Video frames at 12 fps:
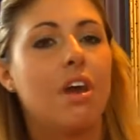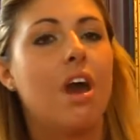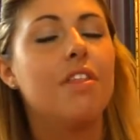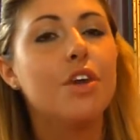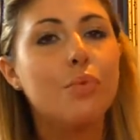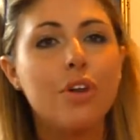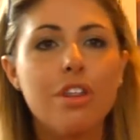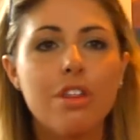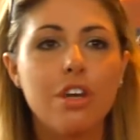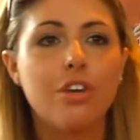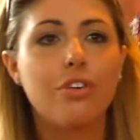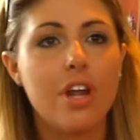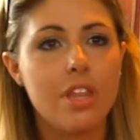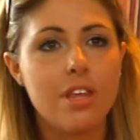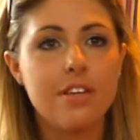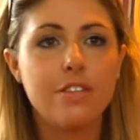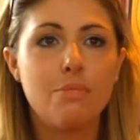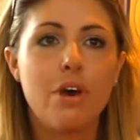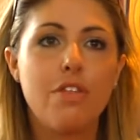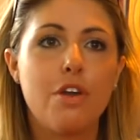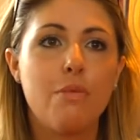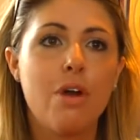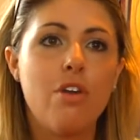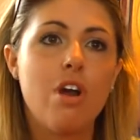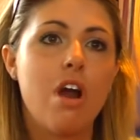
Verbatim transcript: I think one of the great things about Thunder Mountain